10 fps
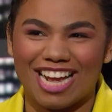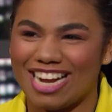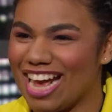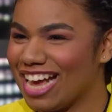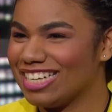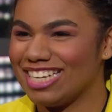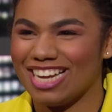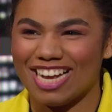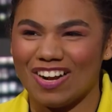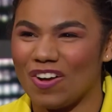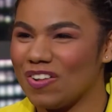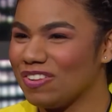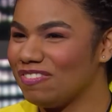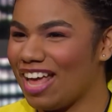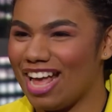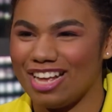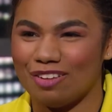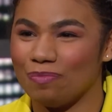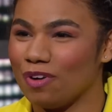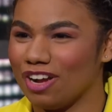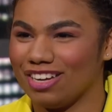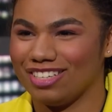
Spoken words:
and acting and all of that and more.